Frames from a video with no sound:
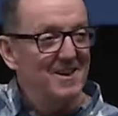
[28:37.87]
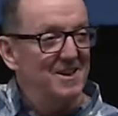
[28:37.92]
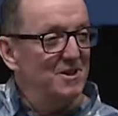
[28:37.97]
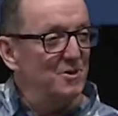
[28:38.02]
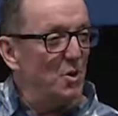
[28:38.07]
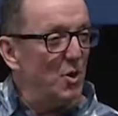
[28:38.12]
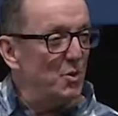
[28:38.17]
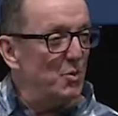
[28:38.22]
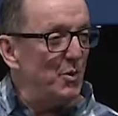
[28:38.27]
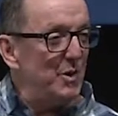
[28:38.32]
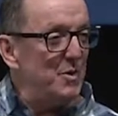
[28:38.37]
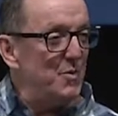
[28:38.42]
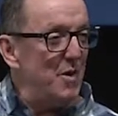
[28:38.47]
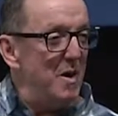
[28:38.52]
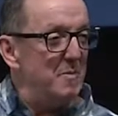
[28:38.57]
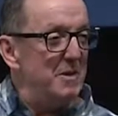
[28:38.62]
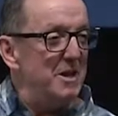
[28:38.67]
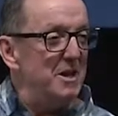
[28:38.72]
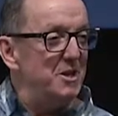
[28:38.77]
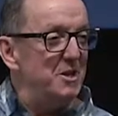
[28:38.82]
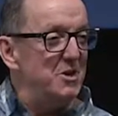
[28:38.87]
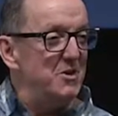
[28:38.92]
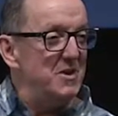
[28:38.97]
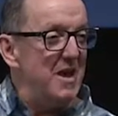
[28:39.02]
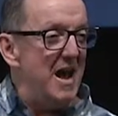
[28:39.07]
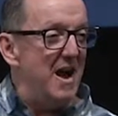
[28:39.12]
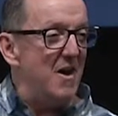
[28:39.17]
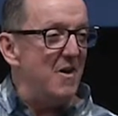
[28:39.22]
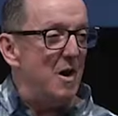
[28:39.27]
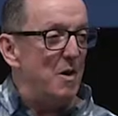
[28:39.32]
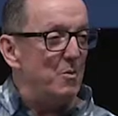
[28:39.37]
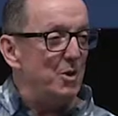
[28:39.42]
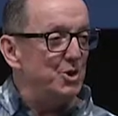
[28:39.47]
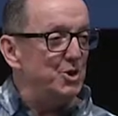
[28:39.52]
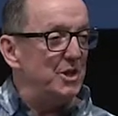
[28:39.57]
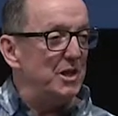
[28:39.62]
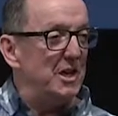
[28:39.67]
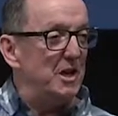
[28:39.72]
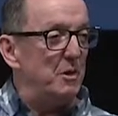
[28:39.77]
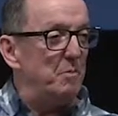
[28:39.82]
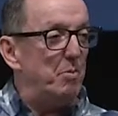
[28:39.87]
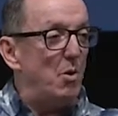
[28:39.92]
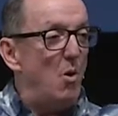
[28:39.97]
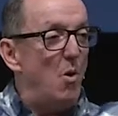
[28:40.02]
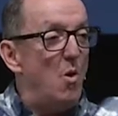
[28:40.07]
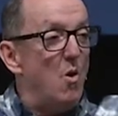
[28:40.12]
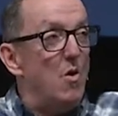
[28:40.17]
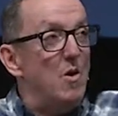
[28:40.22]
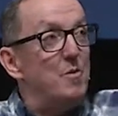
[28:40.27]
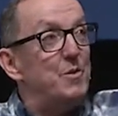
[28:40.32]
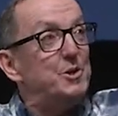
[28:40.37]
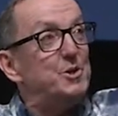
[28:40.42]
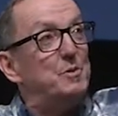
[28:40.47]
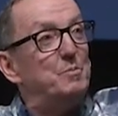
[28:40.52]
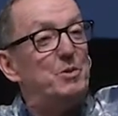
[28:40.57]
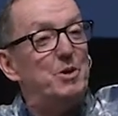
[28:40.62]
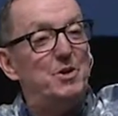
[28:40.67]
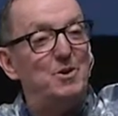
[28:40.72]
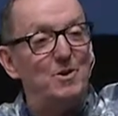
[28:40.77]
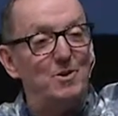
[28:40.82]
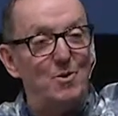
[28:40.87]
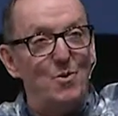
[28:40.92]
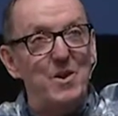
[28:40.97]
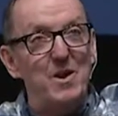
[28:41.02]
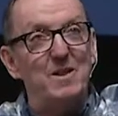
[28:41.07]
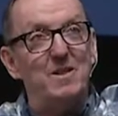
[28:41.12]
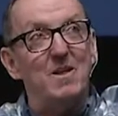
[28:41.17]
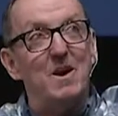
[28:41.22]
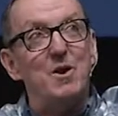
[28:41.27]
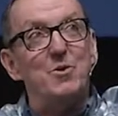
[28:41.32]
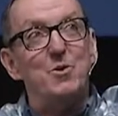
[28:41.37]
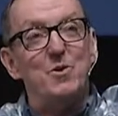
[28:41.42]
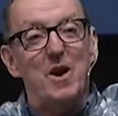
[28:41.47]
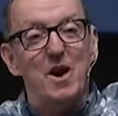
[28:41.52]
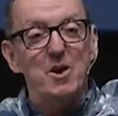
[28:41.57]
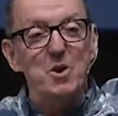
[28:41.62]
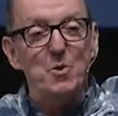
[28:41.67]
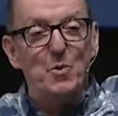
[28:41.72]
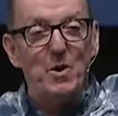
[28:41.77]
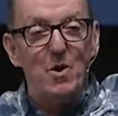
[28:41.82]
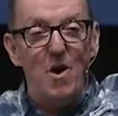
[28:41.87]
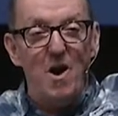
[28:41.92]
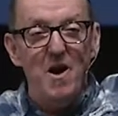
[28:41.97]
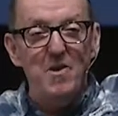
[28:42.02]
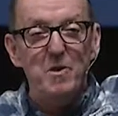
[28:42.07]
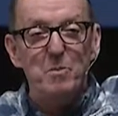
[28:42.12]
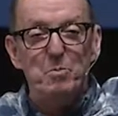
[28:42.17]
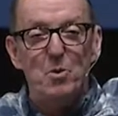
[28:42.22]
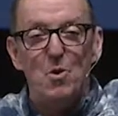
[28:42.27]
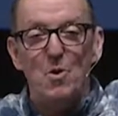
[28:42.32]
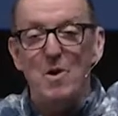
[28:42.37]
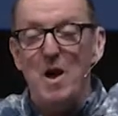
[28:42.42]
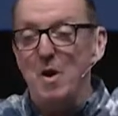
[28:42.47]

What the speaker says: Lord, what do you want me to do now? I want you to get a pole. I want you to put your loincloth, your underwear on the pole.